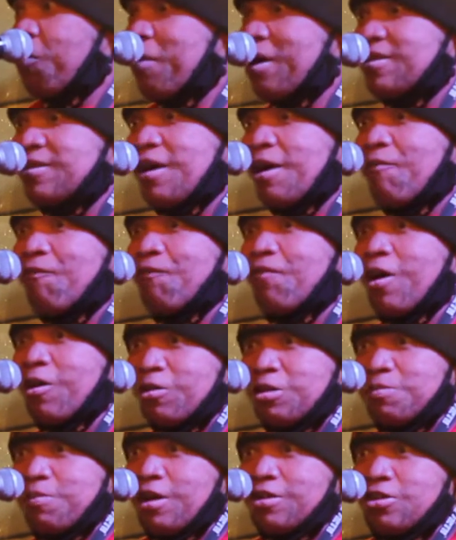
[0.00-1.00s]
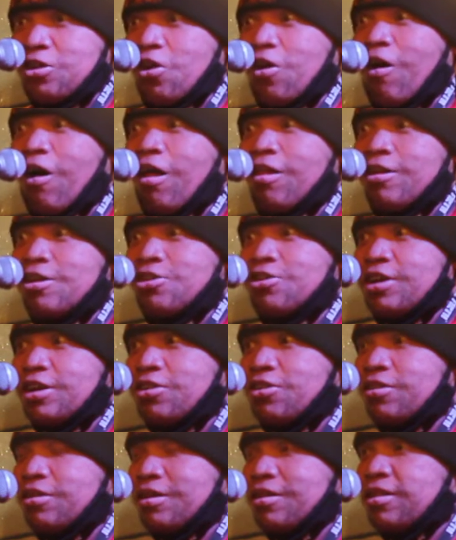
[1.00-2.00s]
my final semester in college,
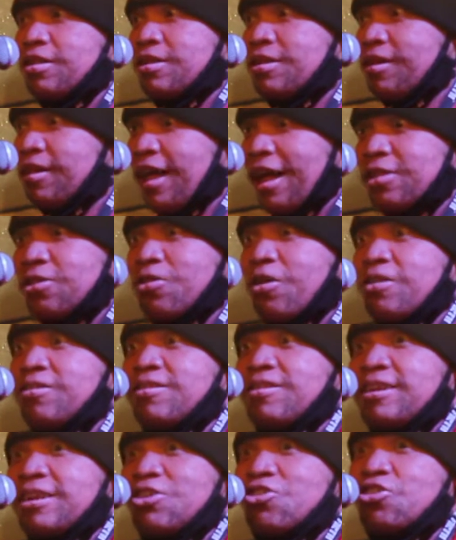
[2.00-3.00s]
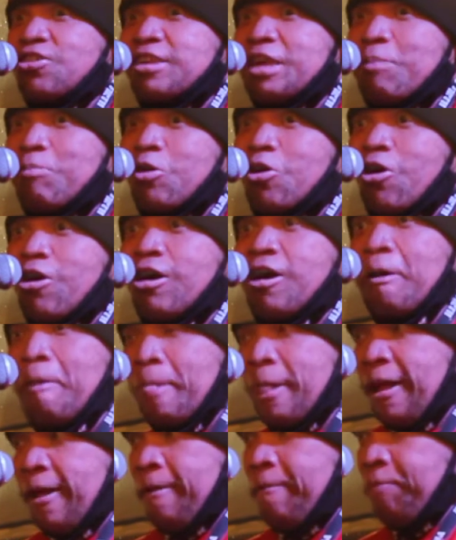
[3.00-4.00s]
I took this class called Senior
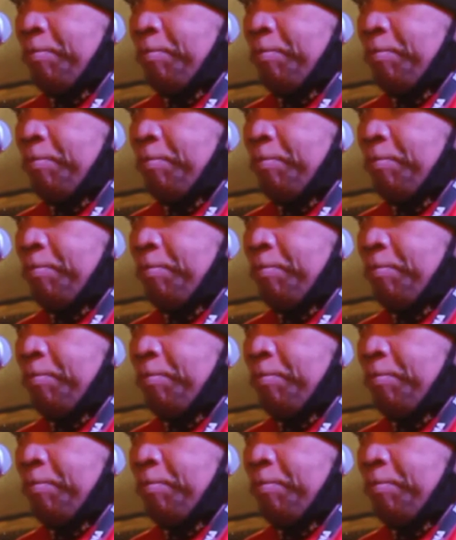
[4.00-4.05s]
Seminar,